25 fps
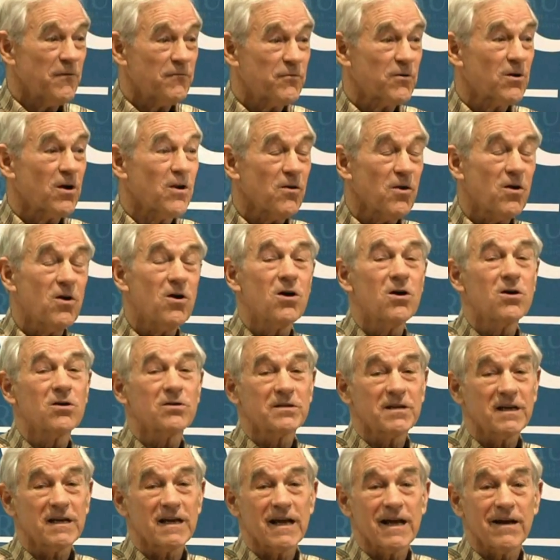But for a
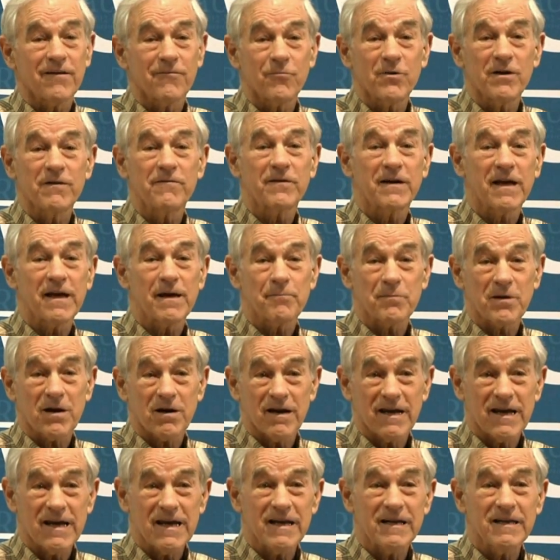long time, we've kept our
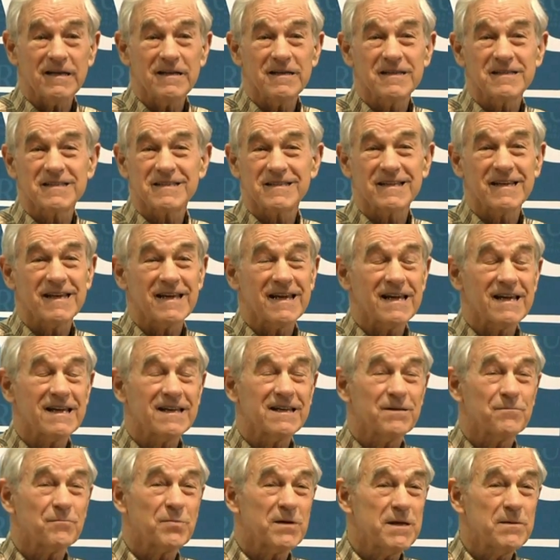head in the
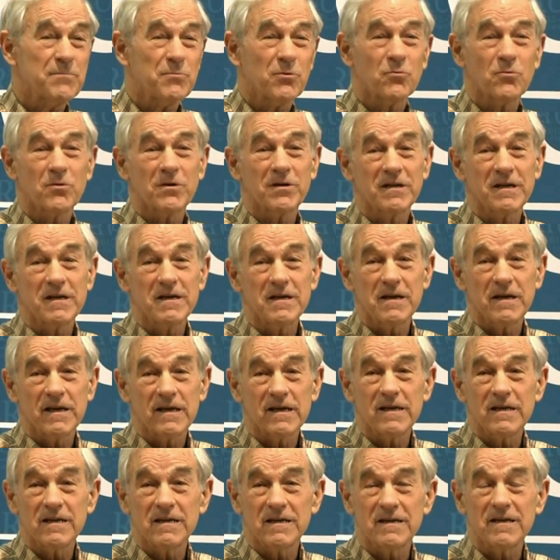sand, and people were
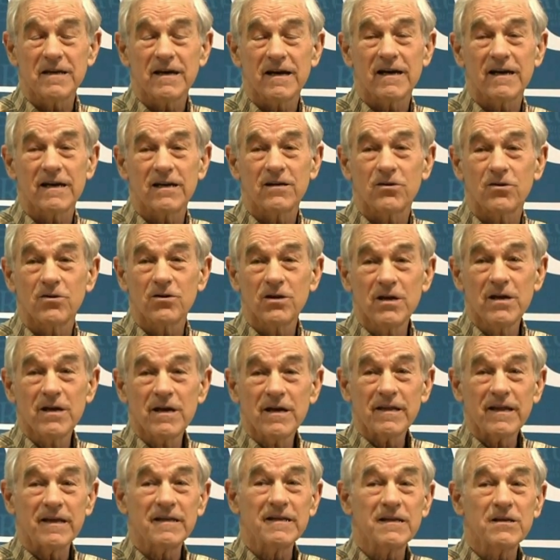in denial.
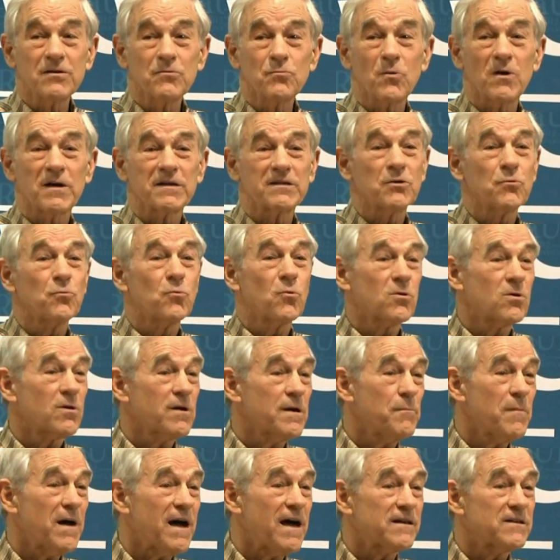They didn't want to worry
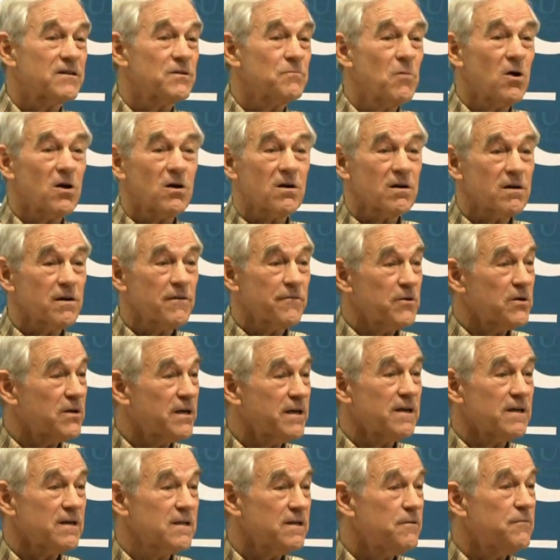about tomorrow. If you
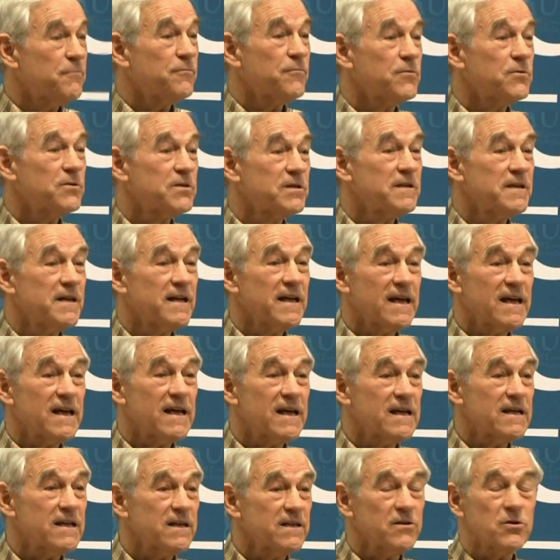can live for
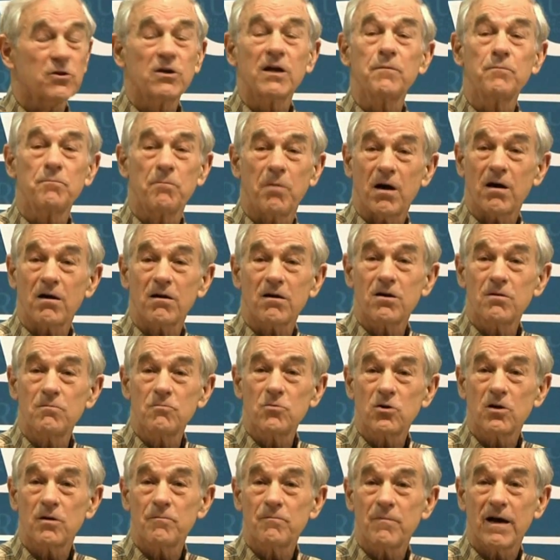today and you can borrow
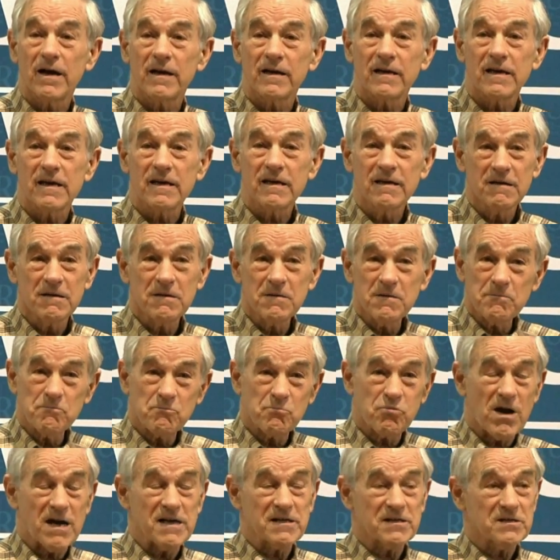more money,
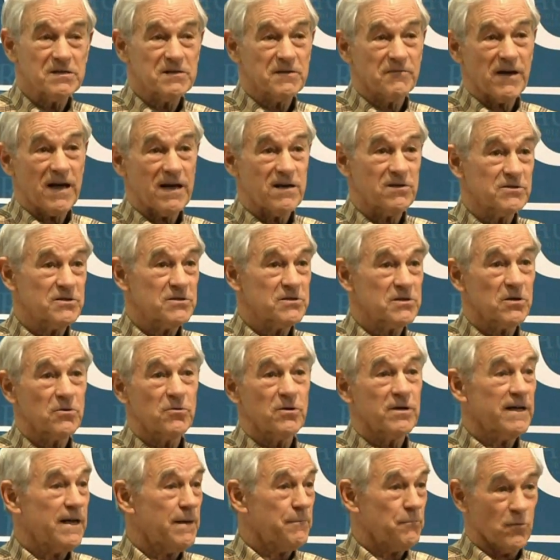prices of houses are
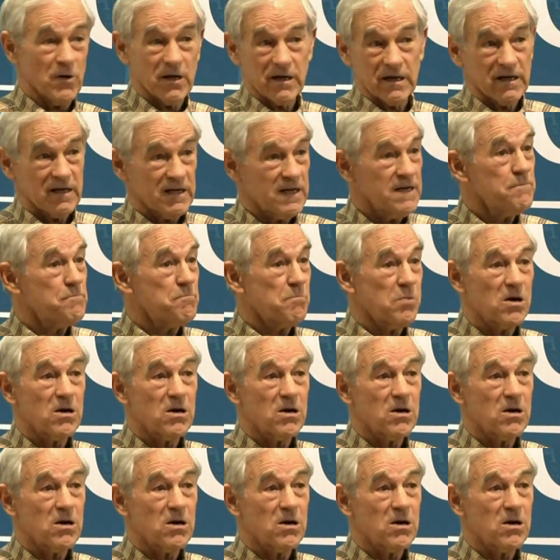going up, we can keep